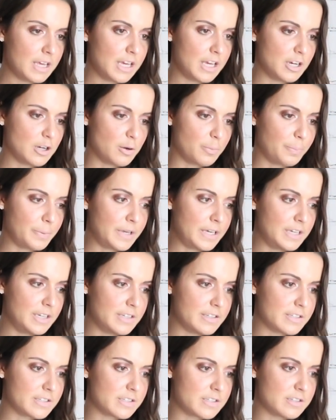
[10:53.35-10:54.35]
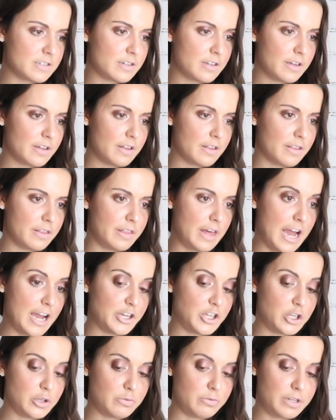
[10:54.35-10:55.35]
inner peace
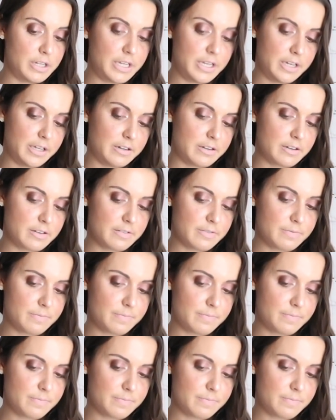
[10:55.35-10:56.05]
that you need.